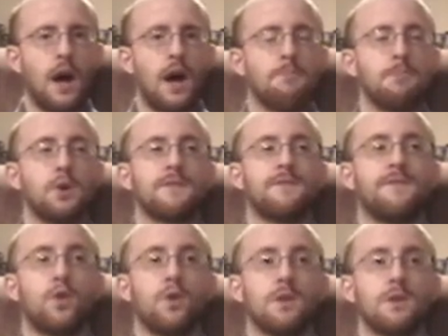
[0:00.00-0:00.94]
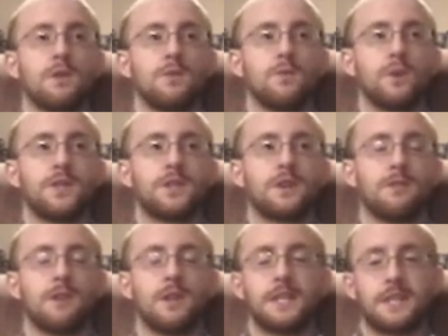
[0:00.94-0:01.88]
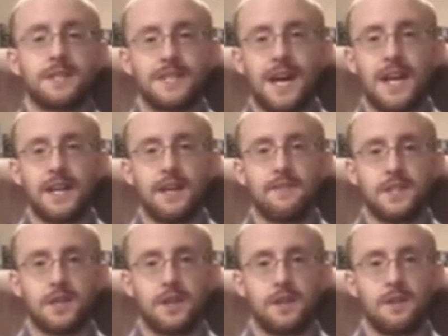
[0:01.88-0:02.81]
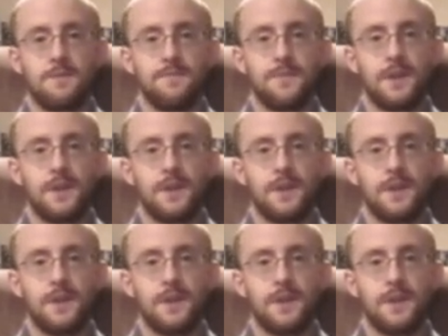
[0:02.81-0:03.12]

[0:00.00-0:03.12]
book 4, which currently does not have a title,